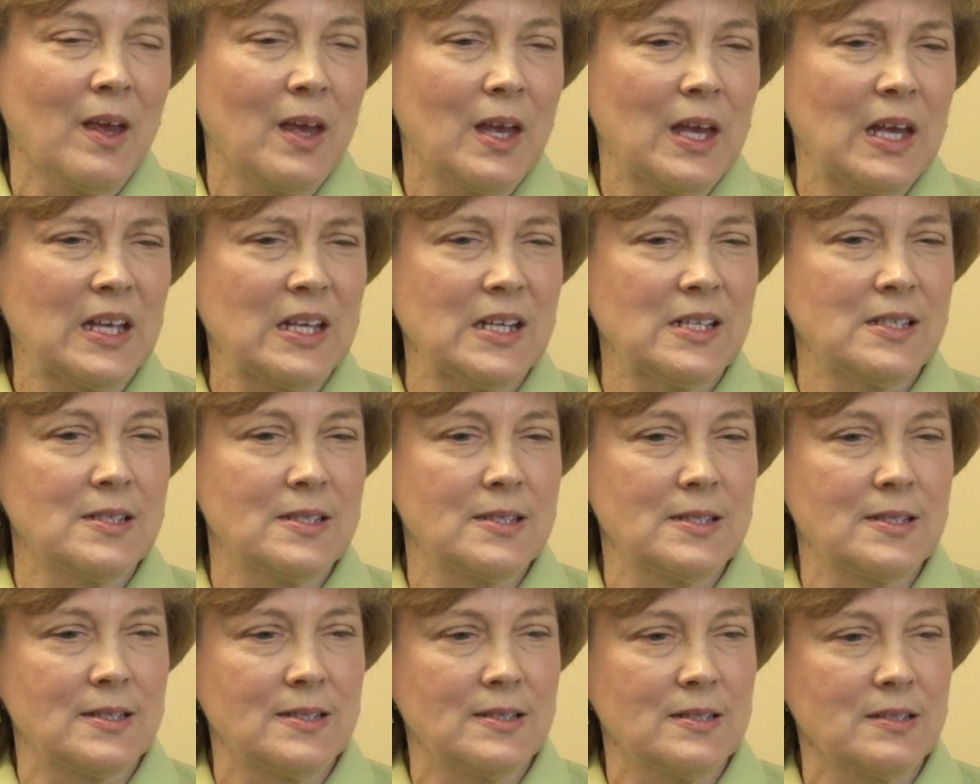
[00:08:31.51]
It
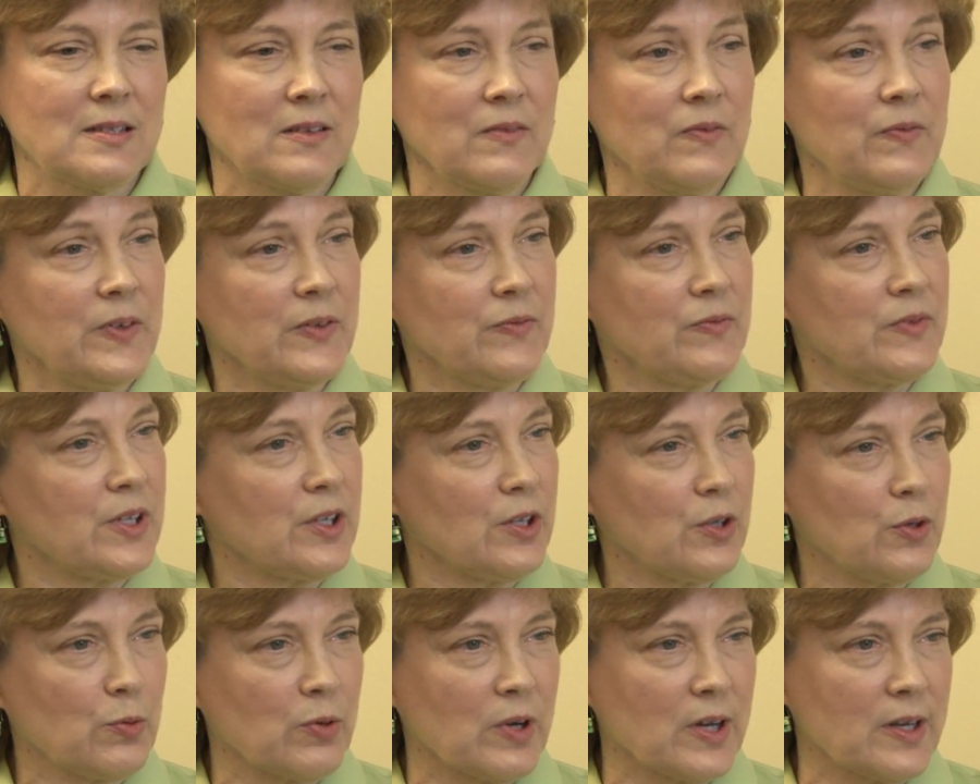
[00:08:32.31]
consists of
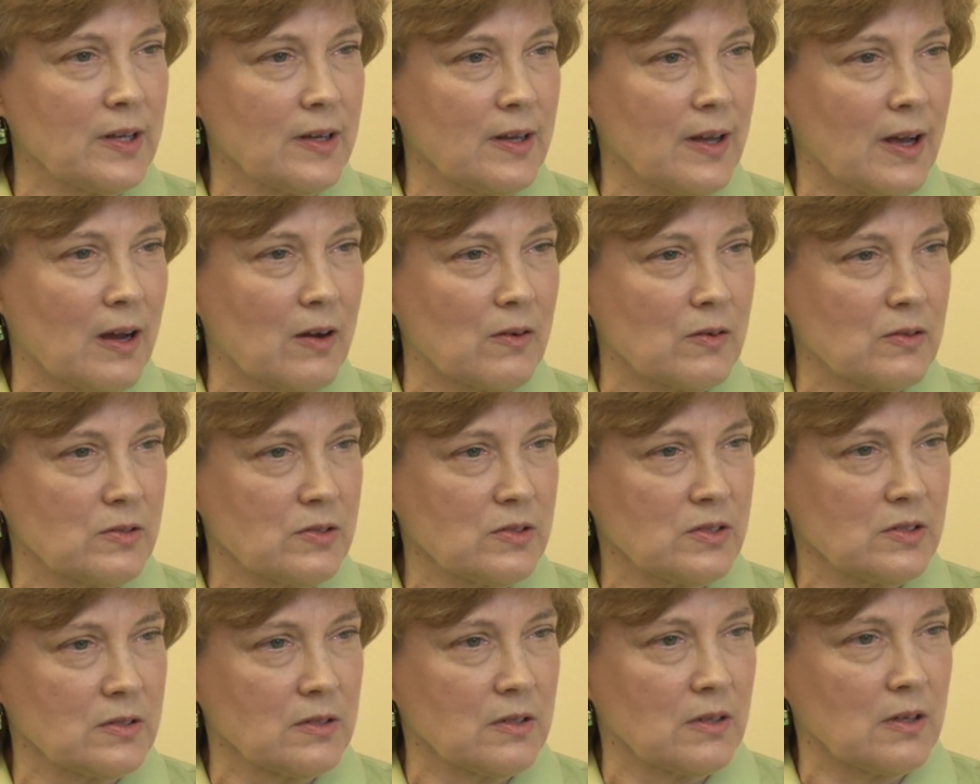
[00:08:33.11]
15 credit
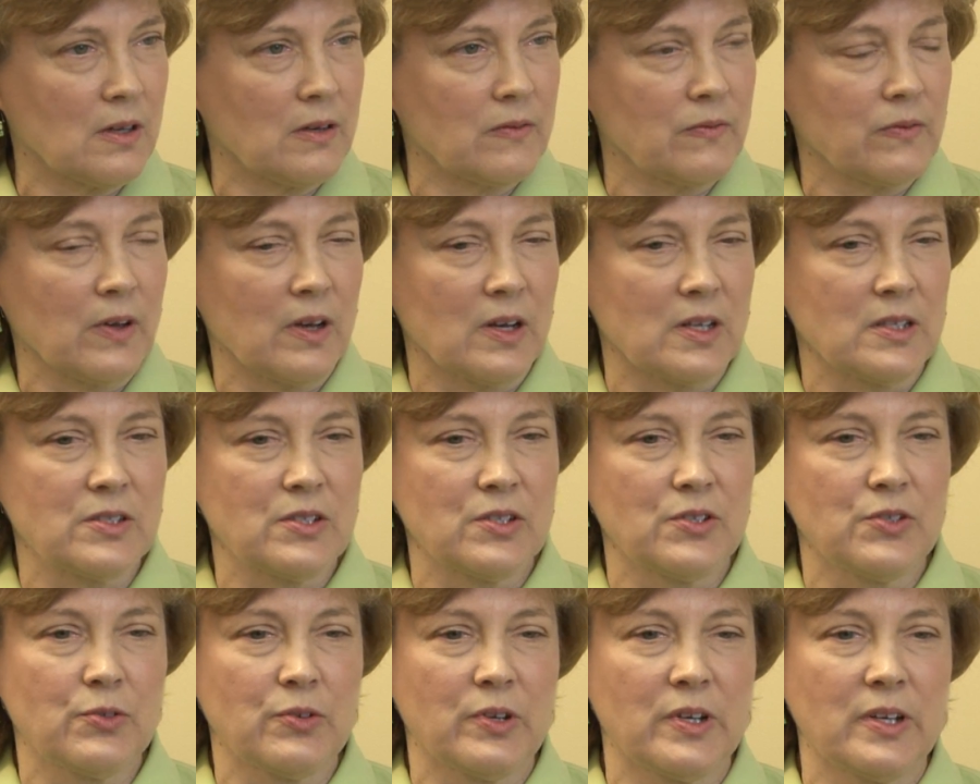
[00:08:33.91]
hours of
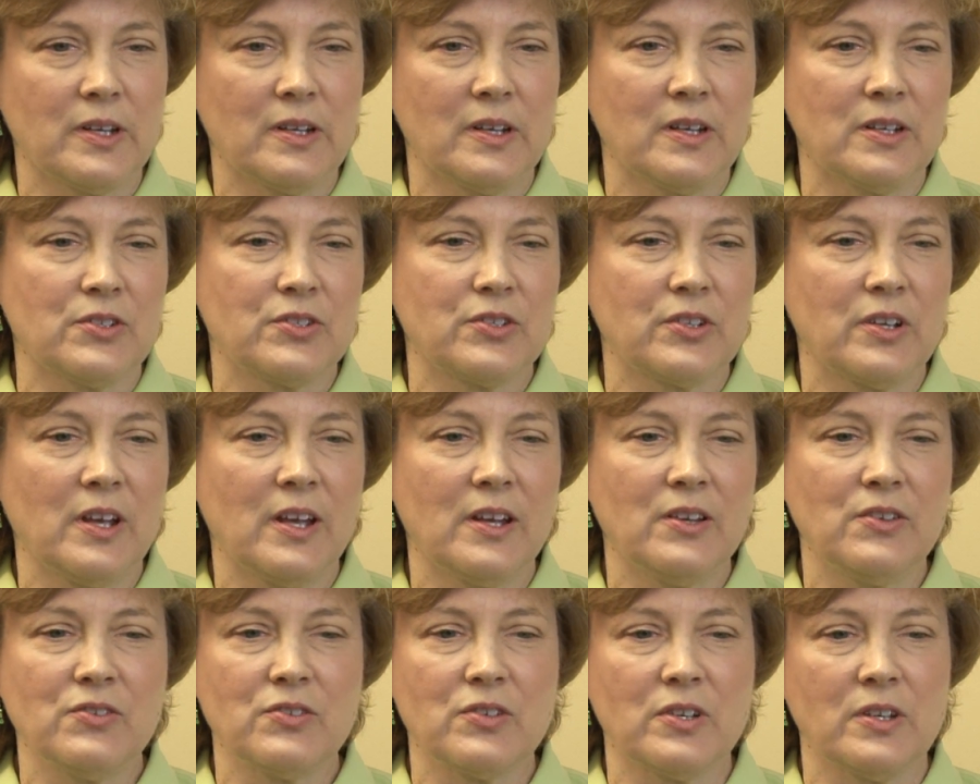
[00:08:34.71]
concentrated
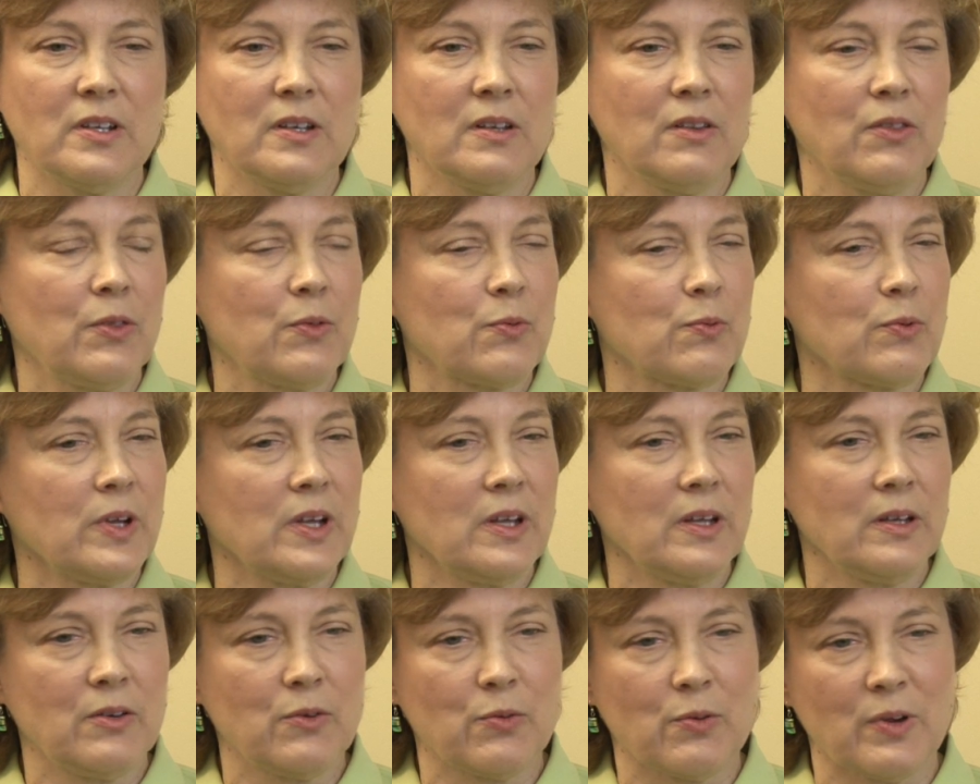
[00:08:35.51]
education,
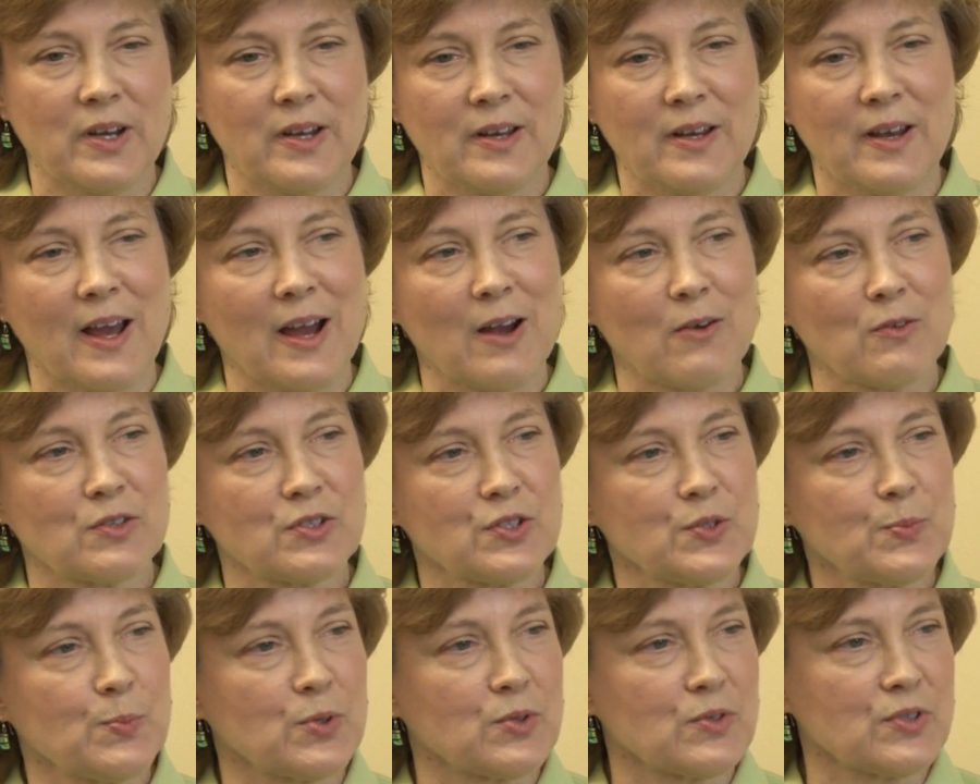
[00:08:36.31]
three credit
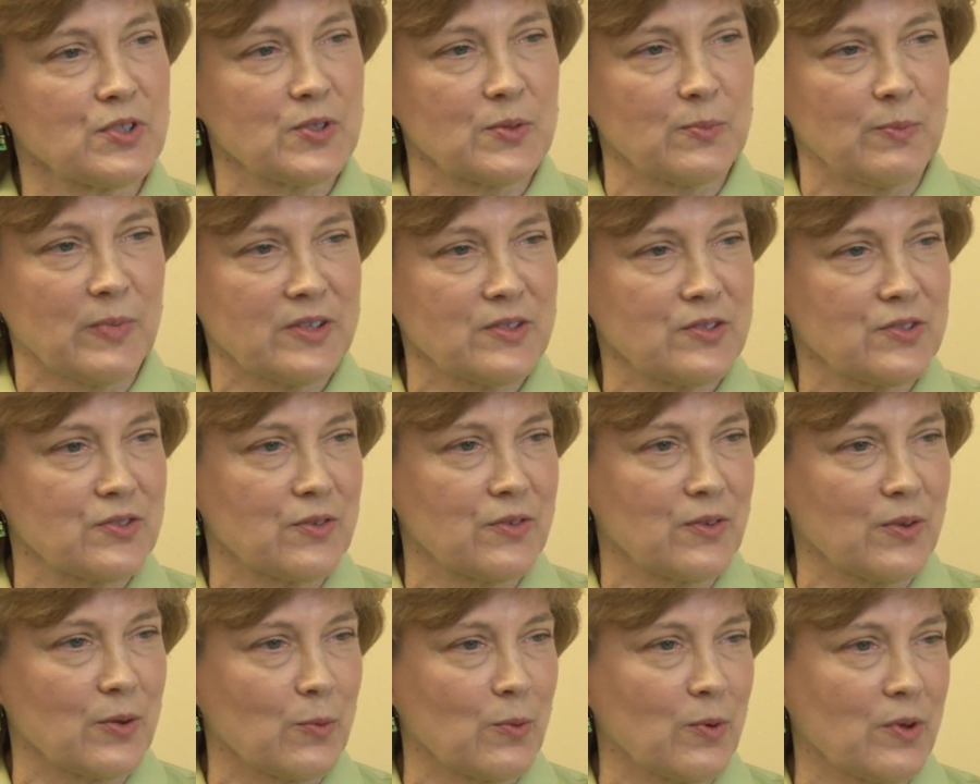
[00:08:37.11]
hours per
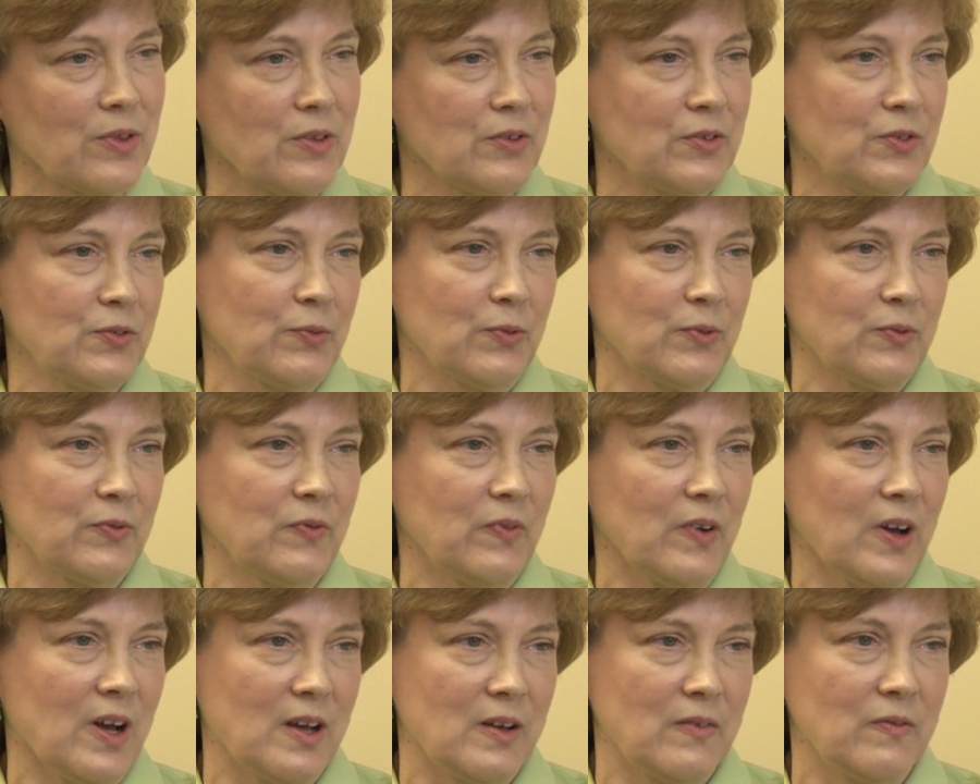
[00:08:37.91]
semester. They're with us for
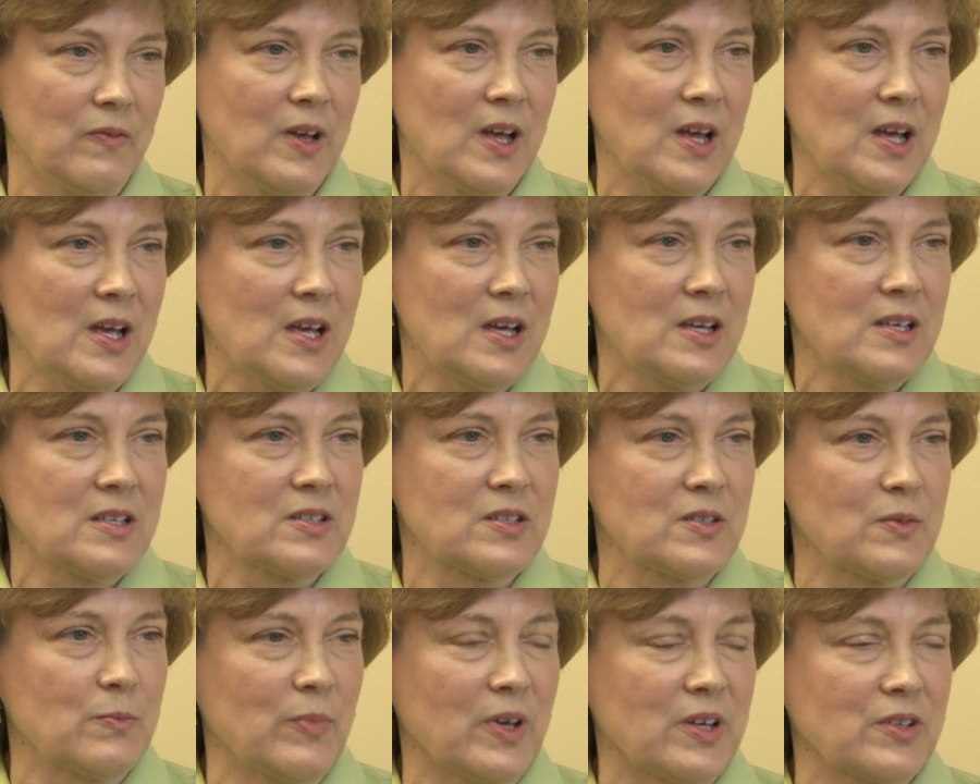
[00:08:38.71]
five
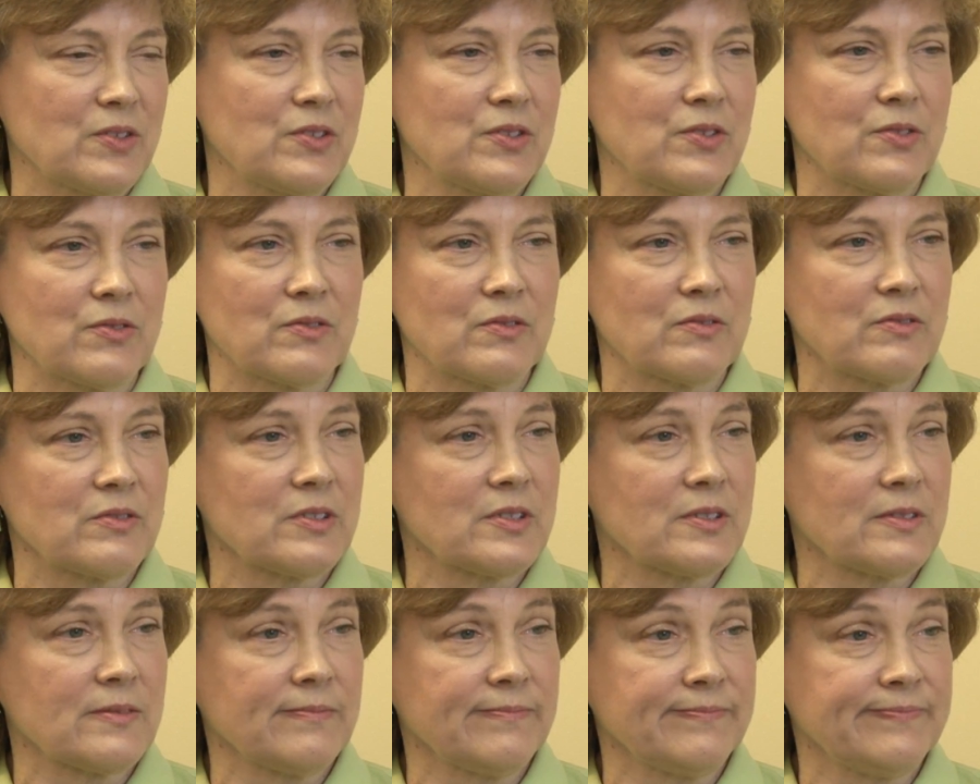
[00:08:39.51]

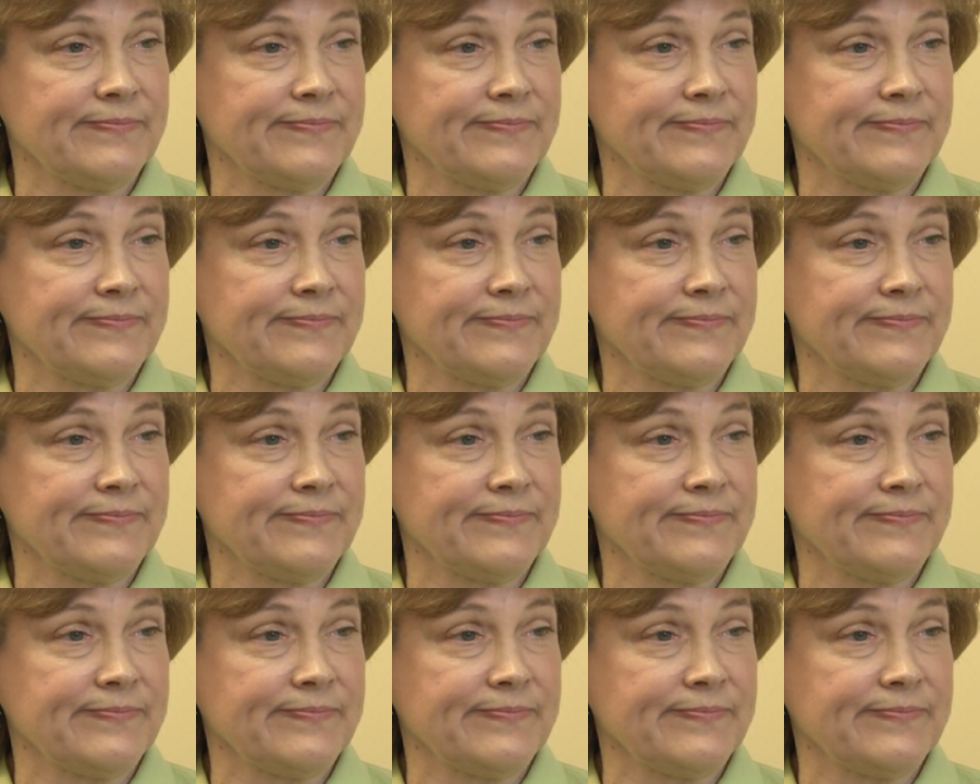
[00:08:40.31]
semesters.